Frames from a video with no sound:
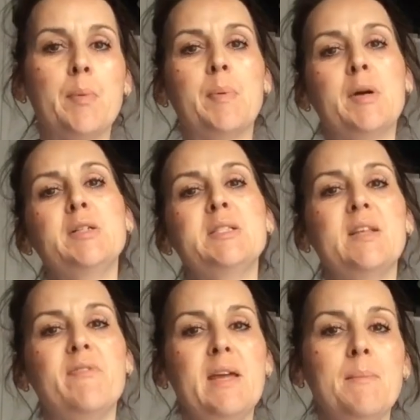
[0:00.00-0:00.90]
but because
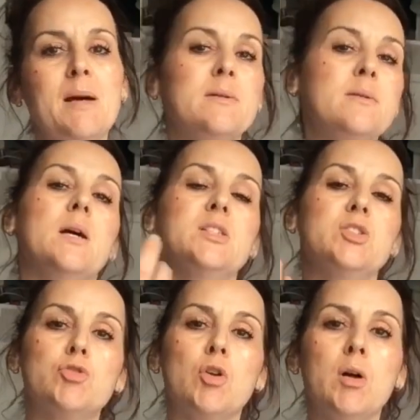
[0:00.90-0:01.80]
the female are
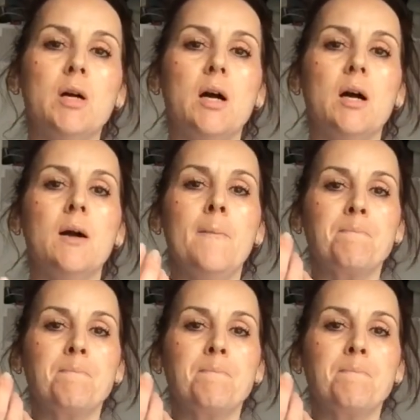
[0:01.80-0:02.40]
stronger